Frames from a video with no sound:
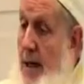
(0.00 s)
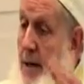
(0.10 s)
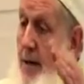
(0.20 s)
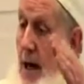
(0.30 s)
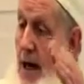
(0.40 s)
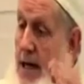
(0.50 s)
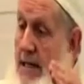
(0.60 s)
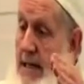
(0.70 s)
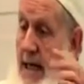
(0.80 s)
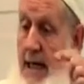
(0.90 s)
in the
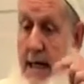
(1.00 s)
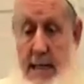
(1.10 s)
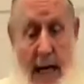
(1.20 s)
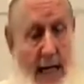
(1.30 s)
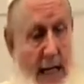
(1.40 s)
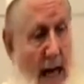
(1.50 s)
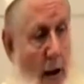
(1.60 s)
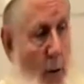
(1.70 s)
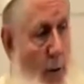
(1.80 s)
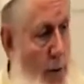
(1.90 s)
last day exactly
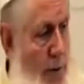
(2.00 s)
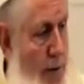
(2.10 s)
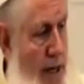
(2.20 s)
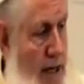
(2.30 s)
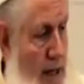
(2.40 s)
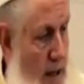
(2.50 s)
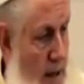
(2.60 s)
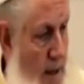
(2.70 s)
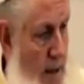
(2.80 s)
how we will be.